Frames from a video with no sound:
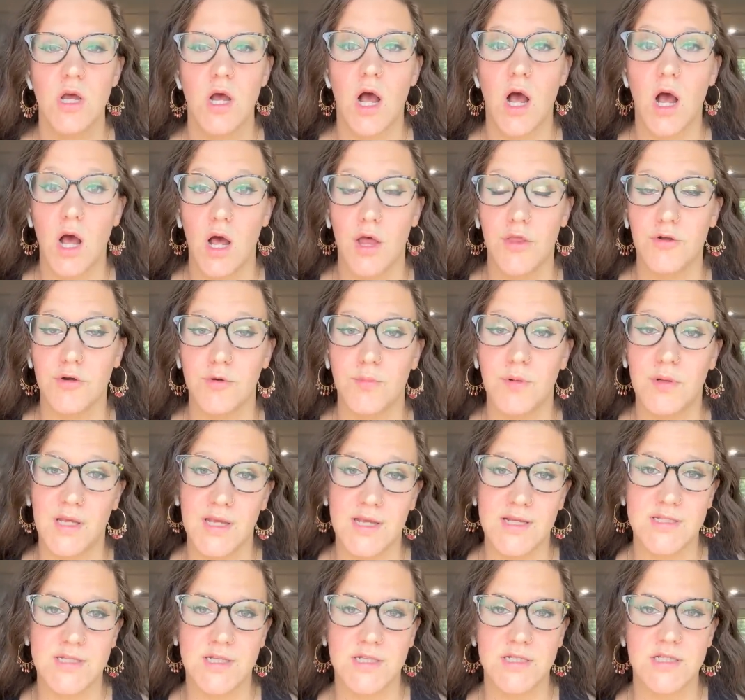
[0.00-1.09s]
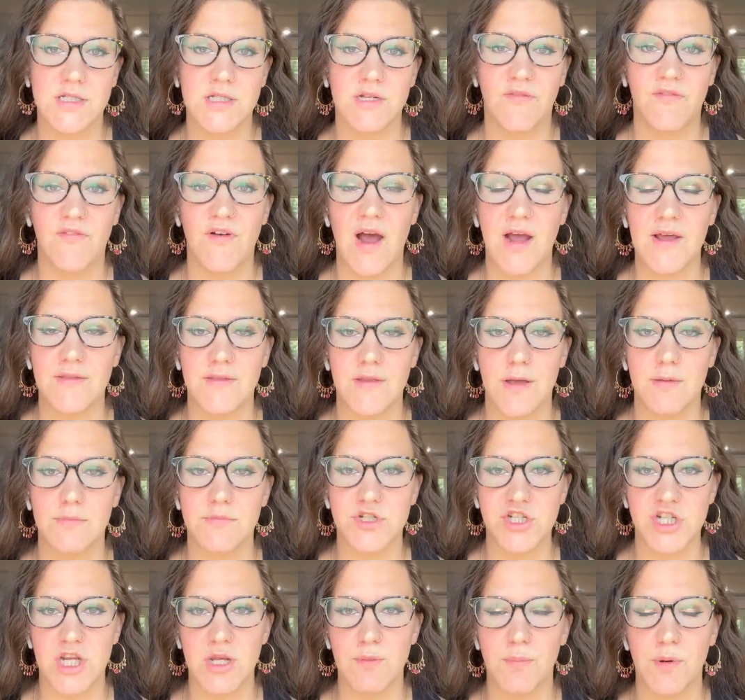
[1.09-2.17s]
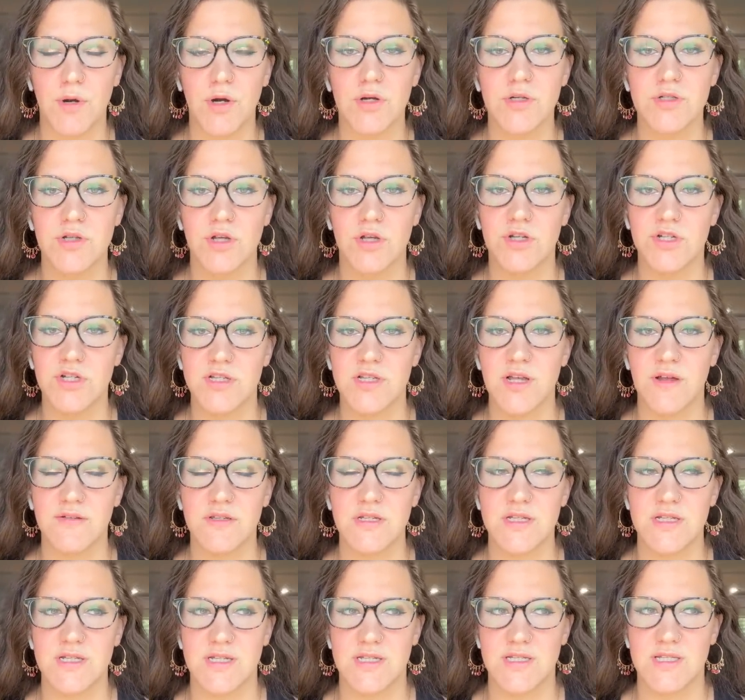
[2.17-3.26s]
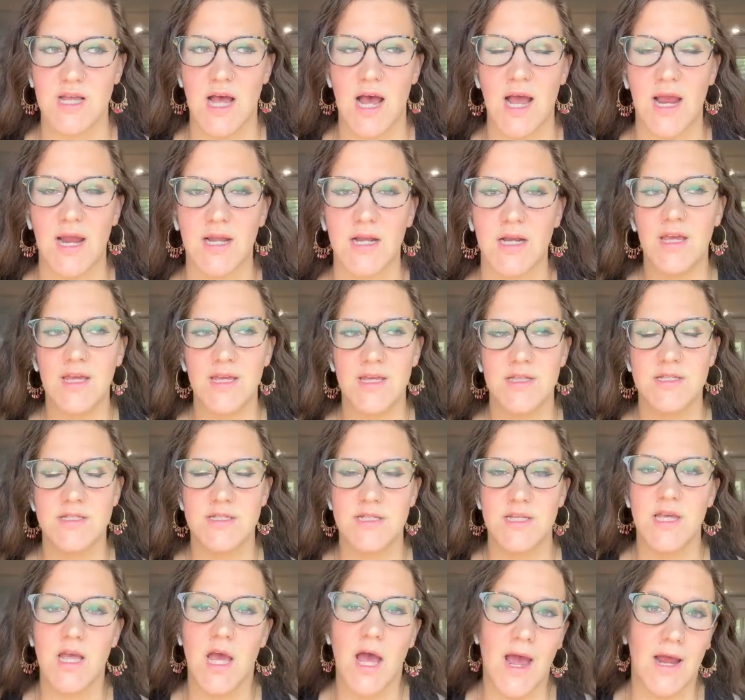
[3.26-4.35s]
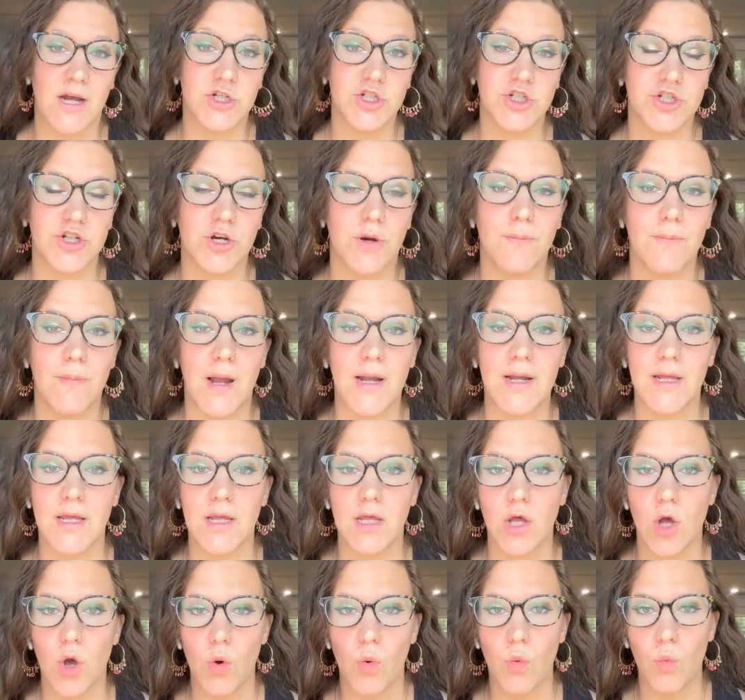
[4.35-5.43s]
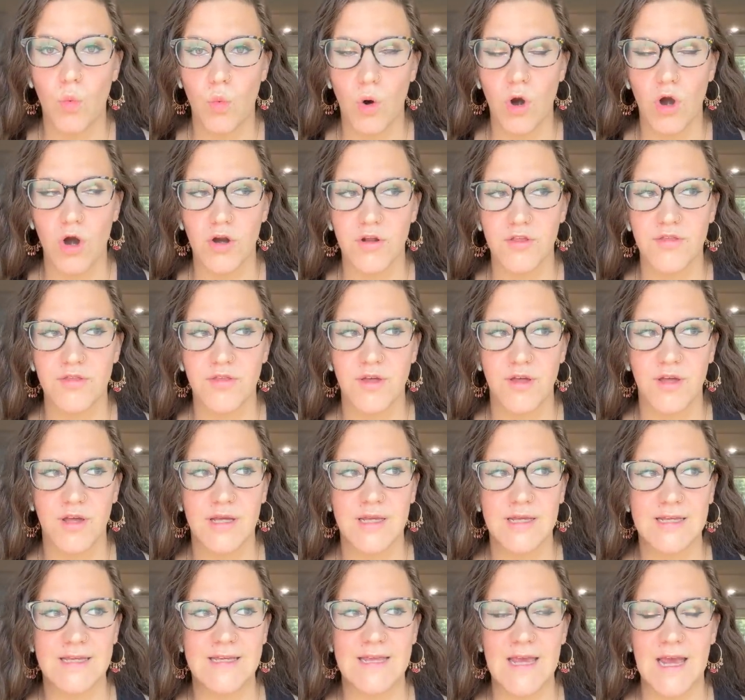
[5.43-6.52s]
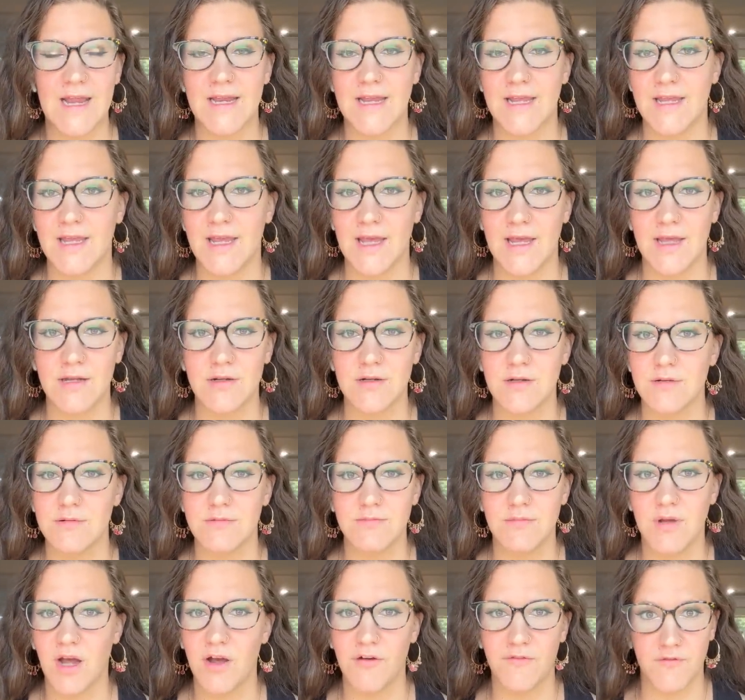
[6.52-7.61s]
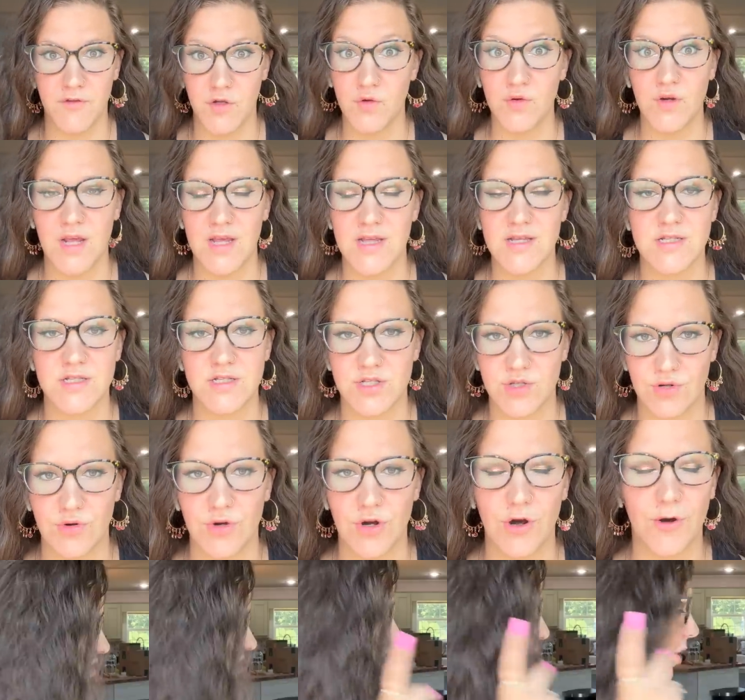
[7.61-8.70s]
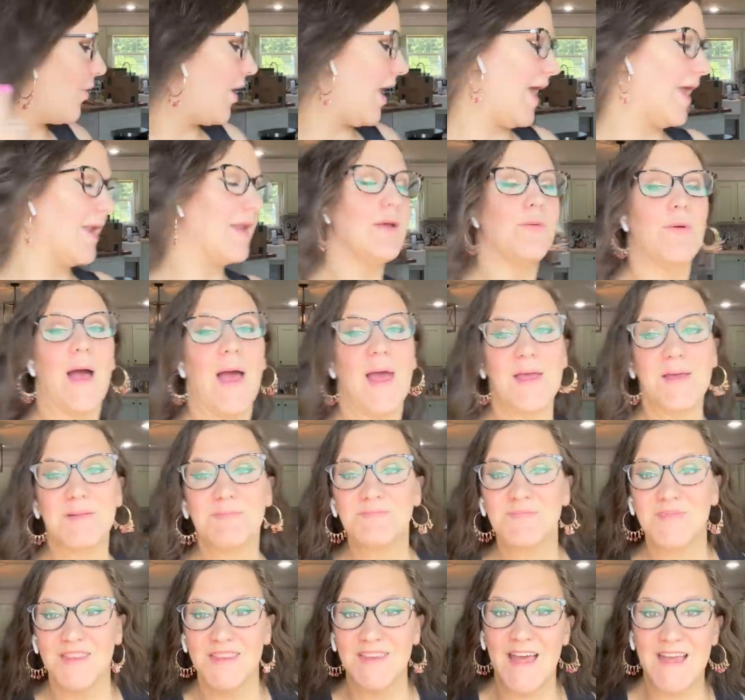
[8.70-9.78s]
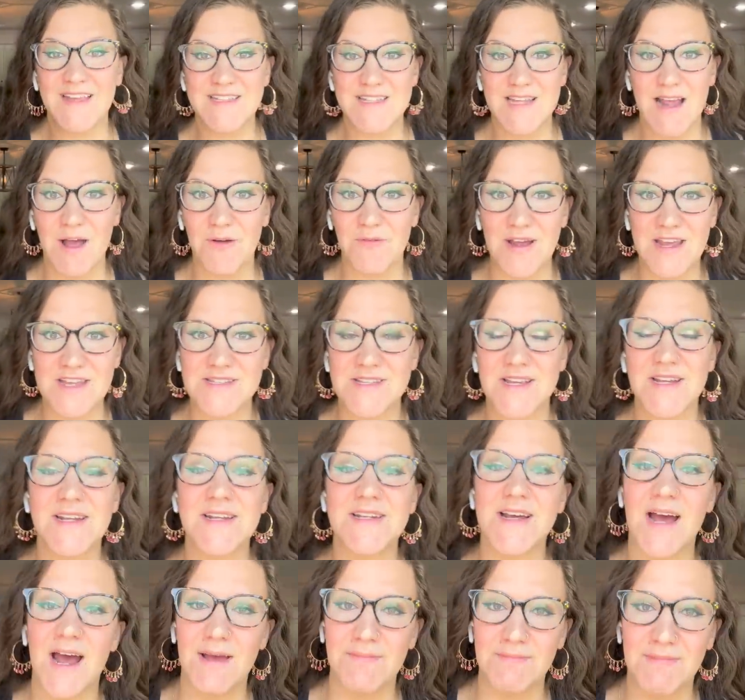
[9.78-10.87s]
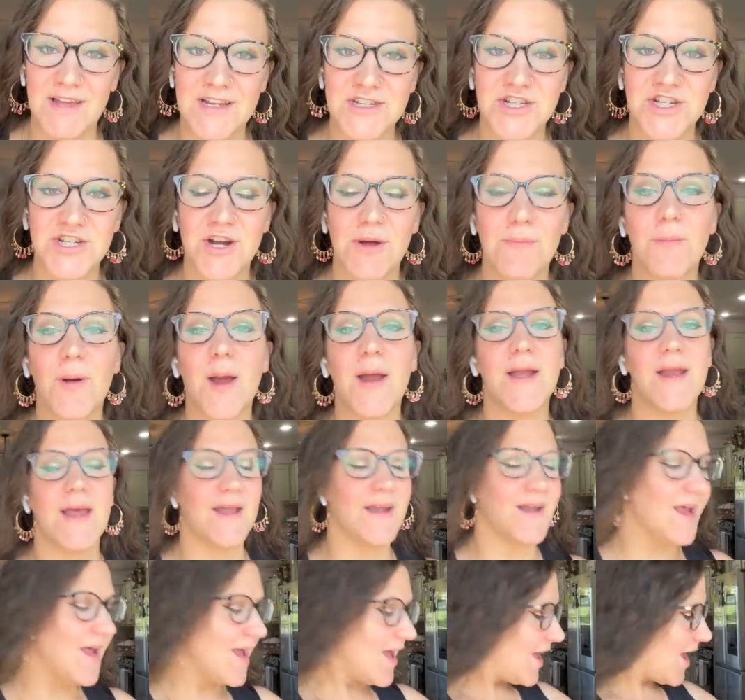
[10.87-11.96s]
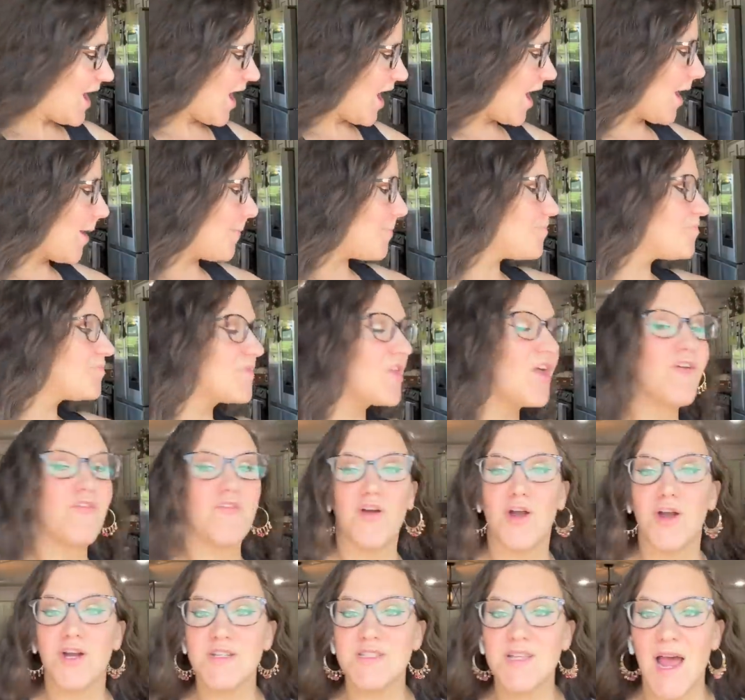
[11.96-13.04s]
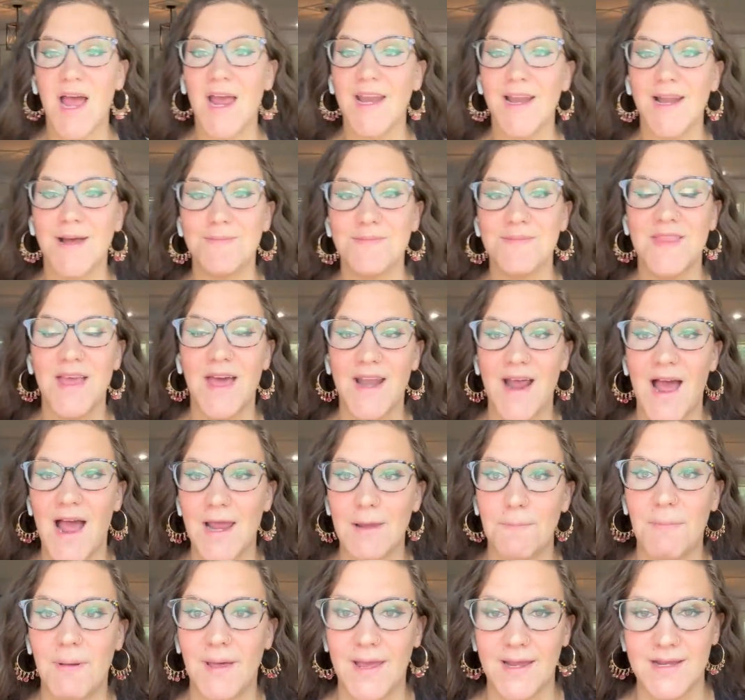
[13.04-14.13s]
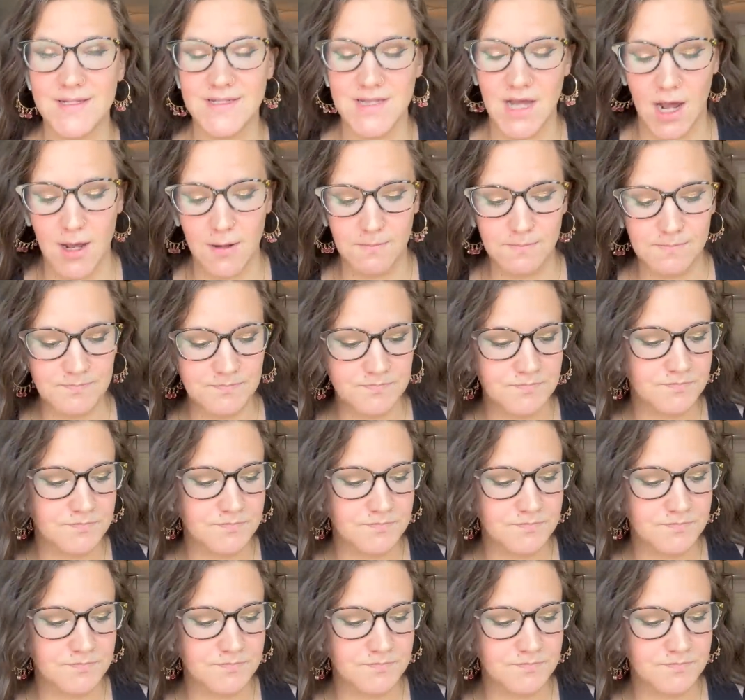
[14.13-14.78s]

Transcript: other places to find them cheaper. So you just have to decide, is the extra money worth getting it a few days sooner? So anyway, let's not waste any time. Let's jump right in. Um, the first item that I picked up,